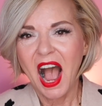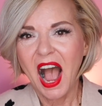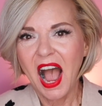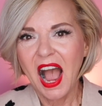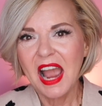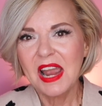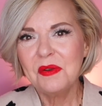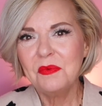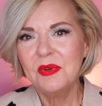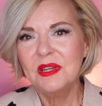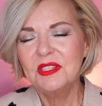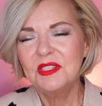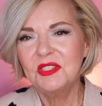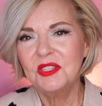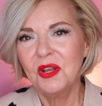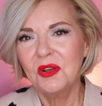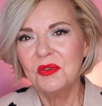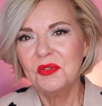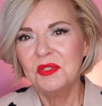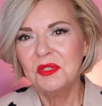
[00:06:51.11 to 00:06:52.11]
I was
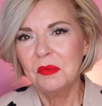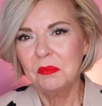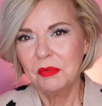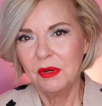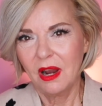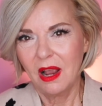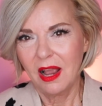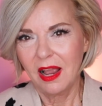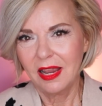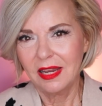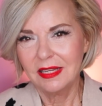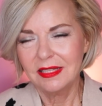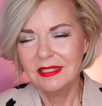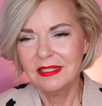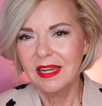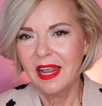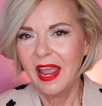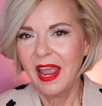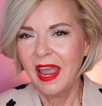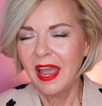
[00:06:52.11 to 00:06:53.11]
so
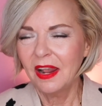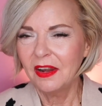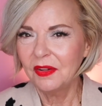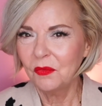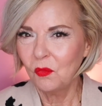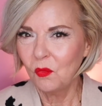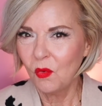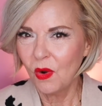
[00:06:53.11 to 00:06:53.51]
surprised at